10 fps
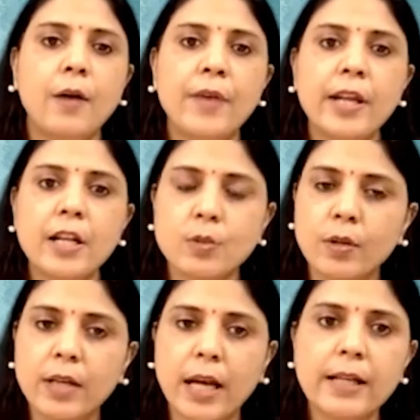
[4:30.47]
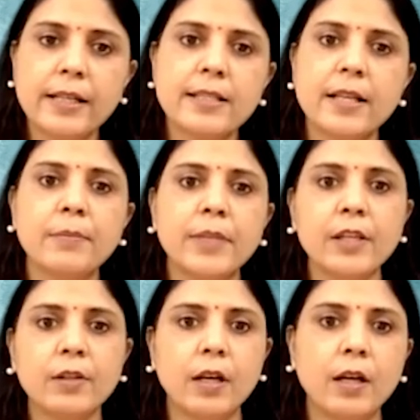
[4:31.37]
Whereas occult is
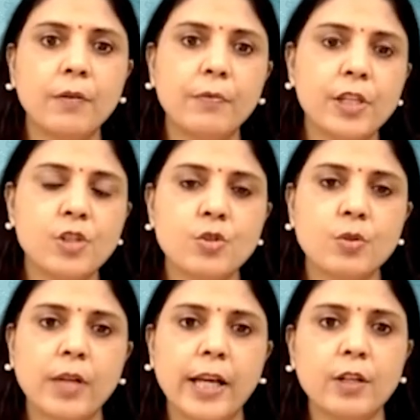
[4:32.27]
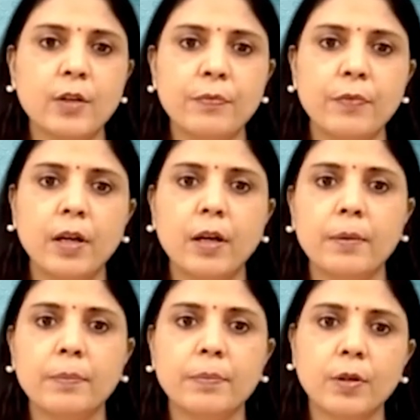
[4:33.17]
something which kind of